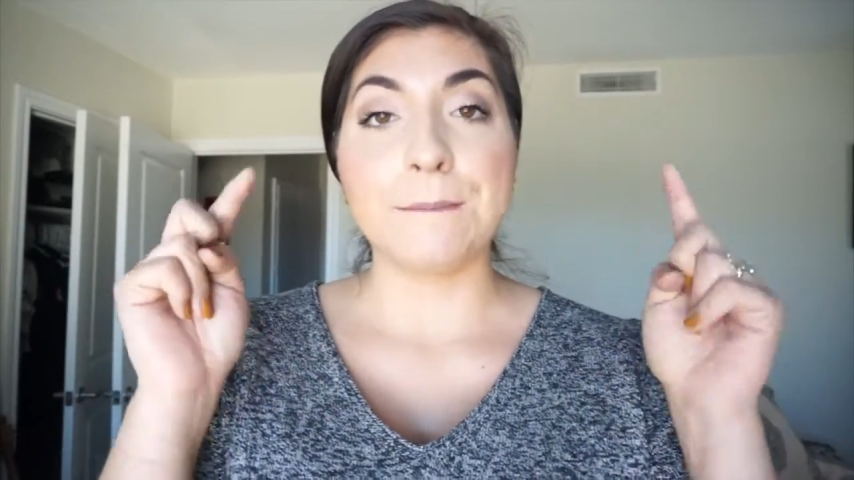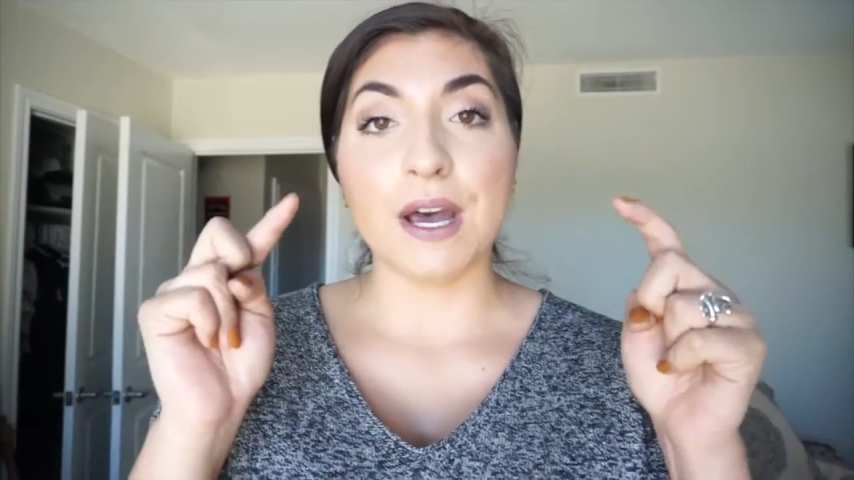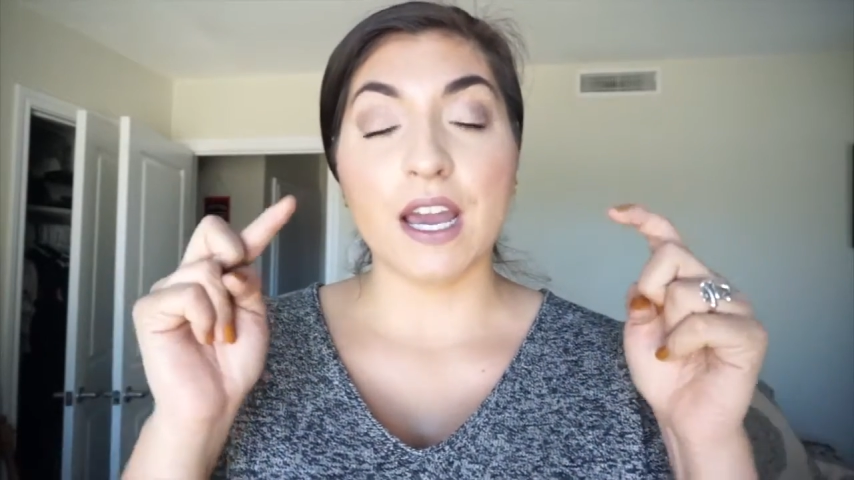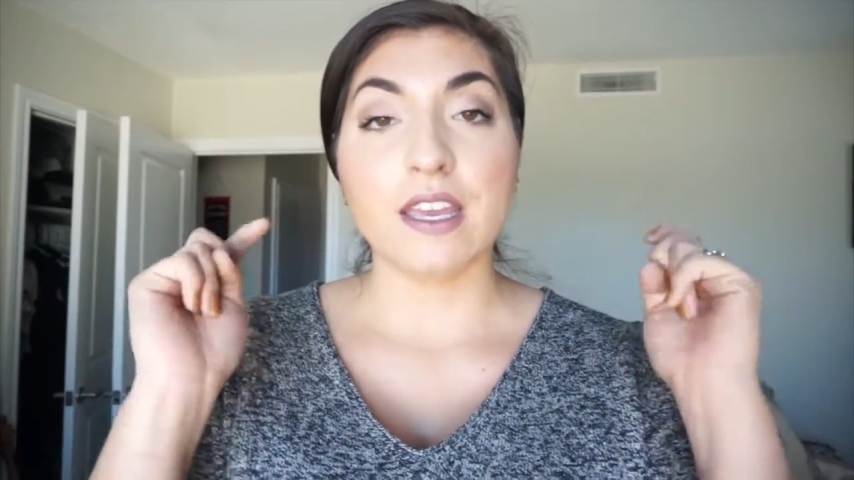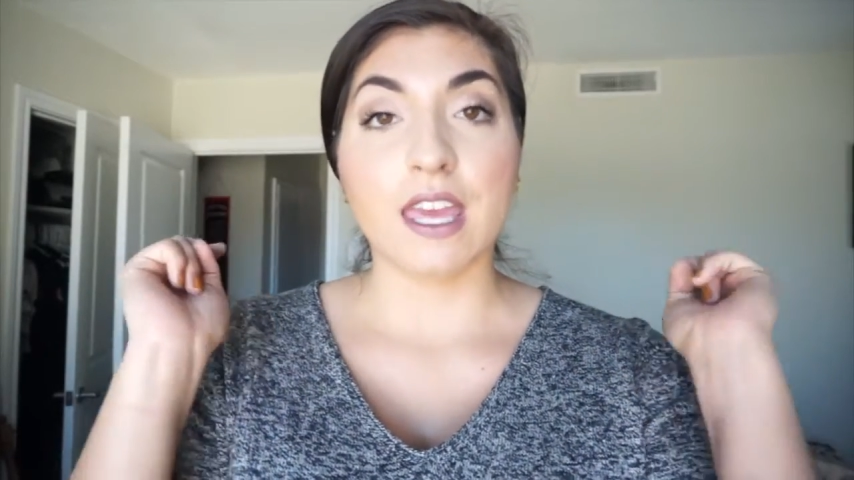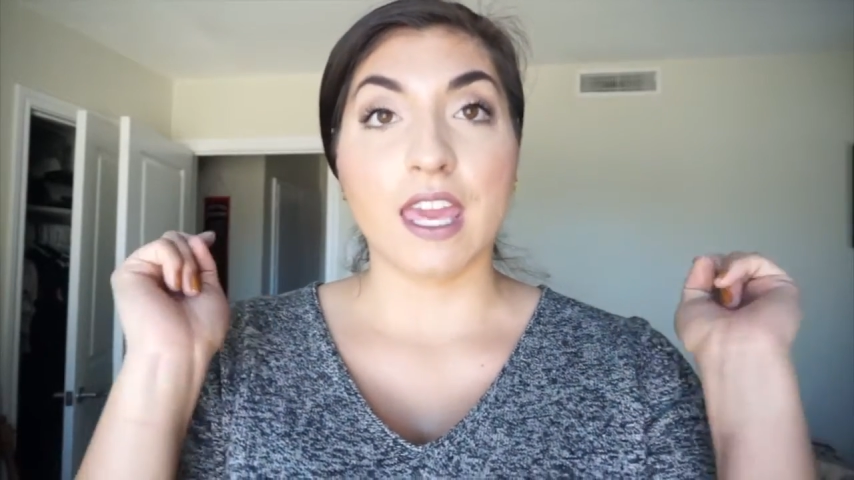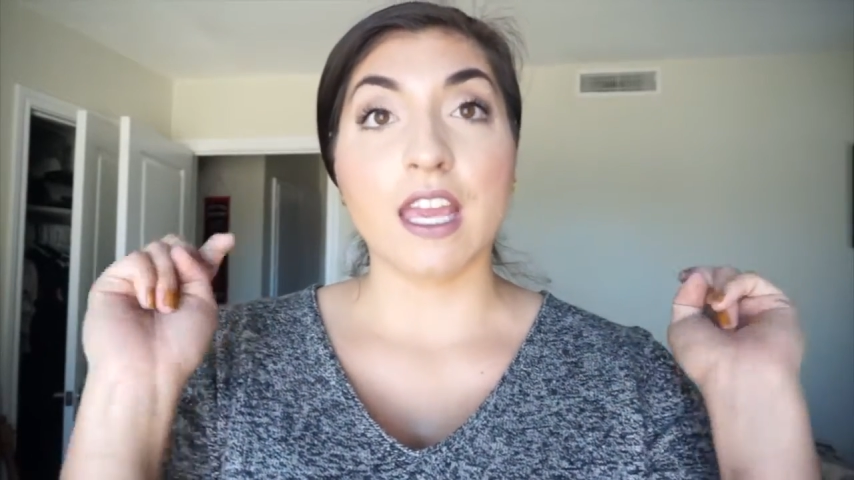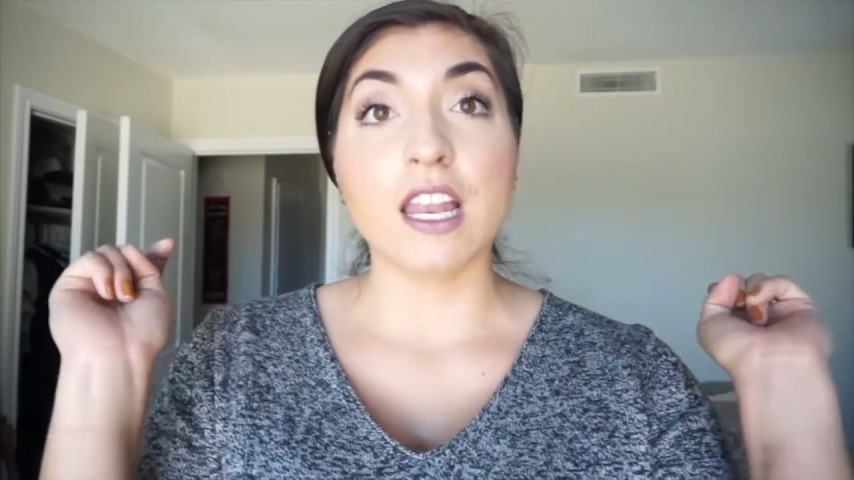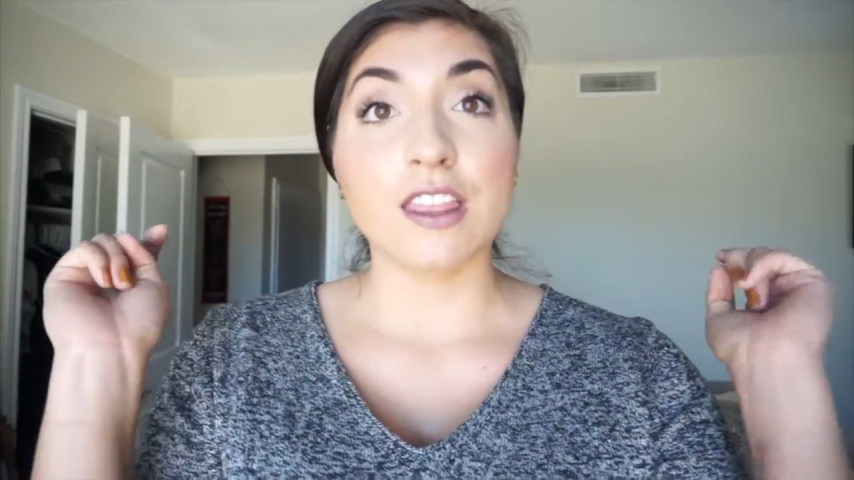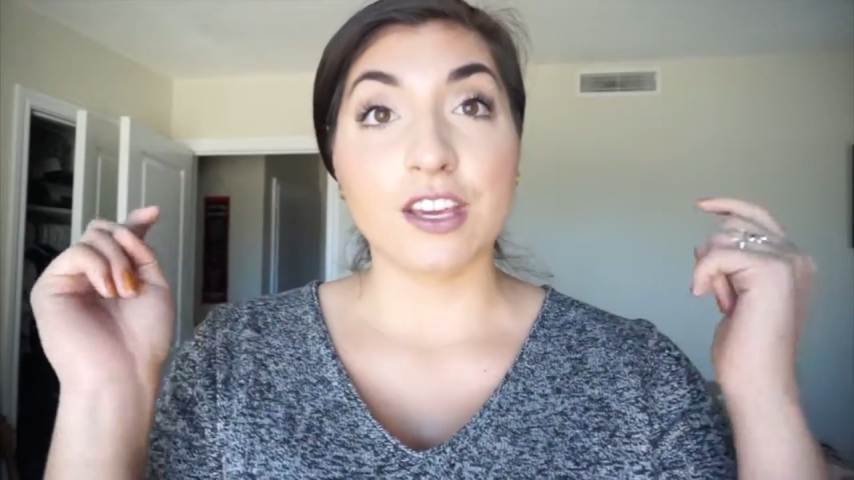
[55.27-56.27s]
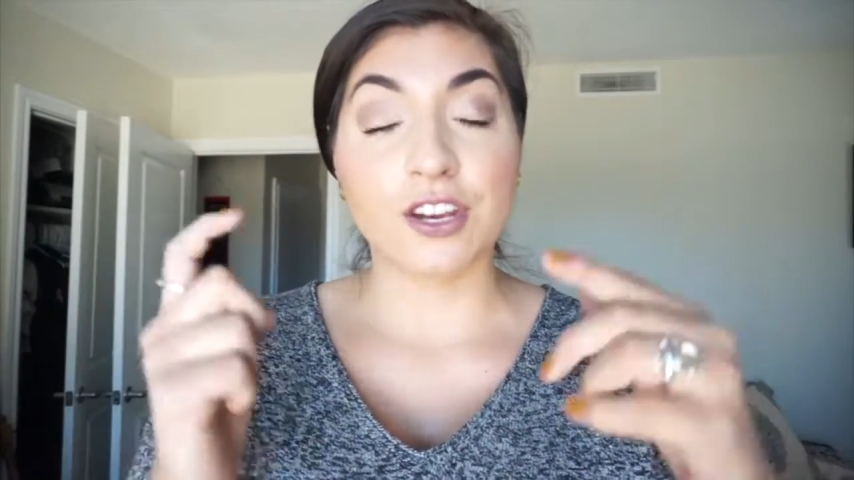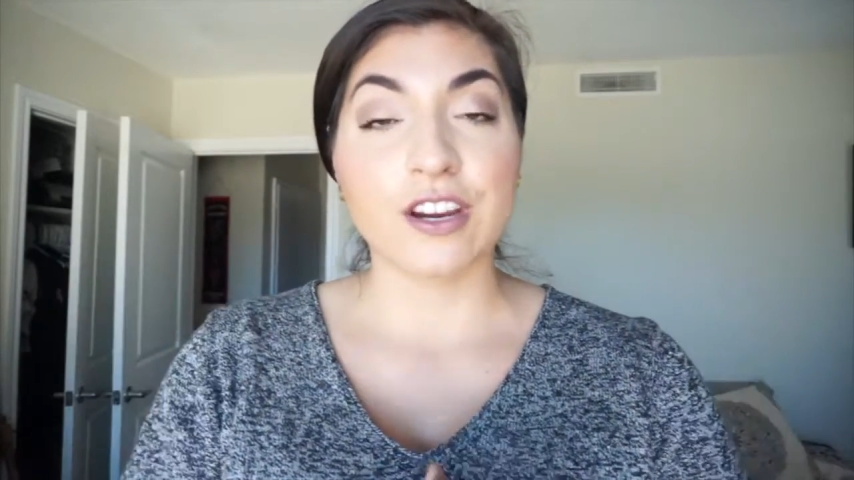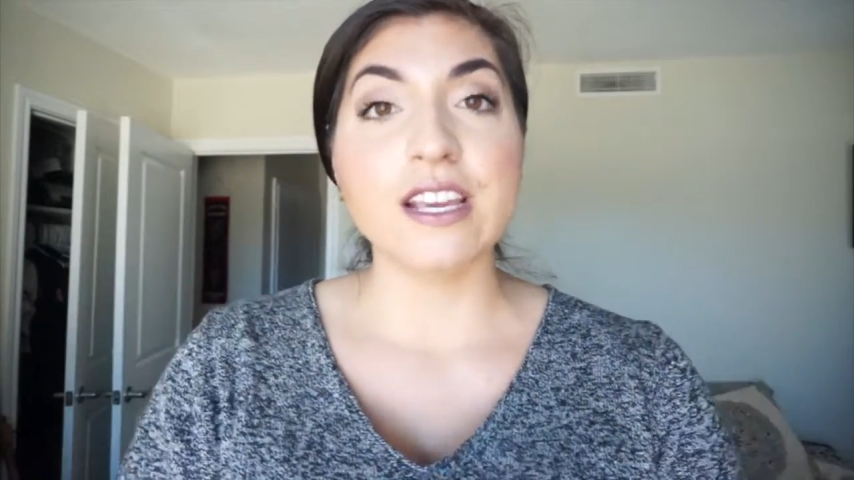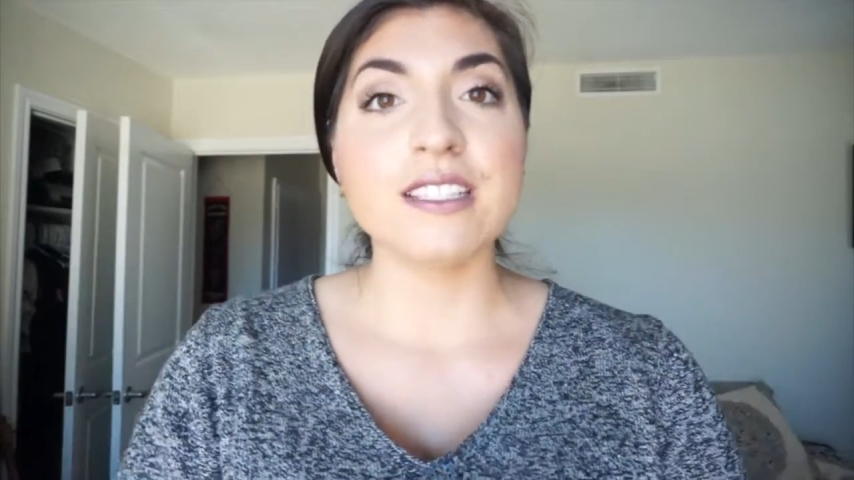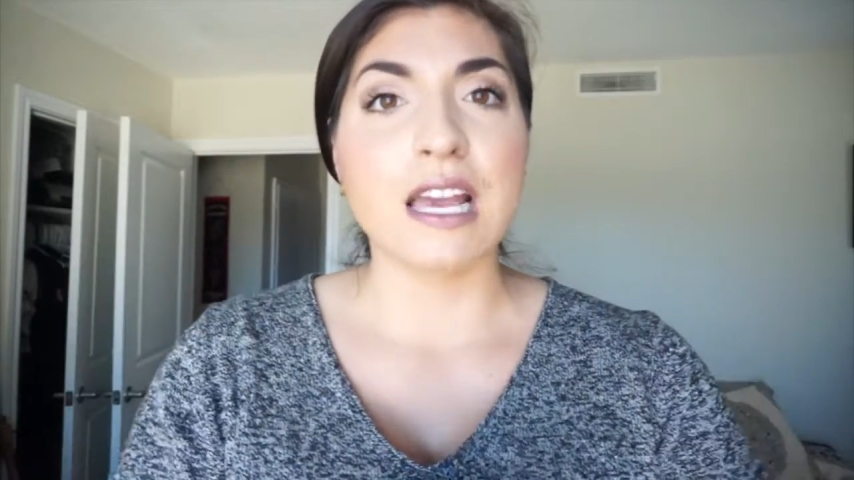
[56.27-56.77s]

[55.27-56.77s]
Buck in the crease.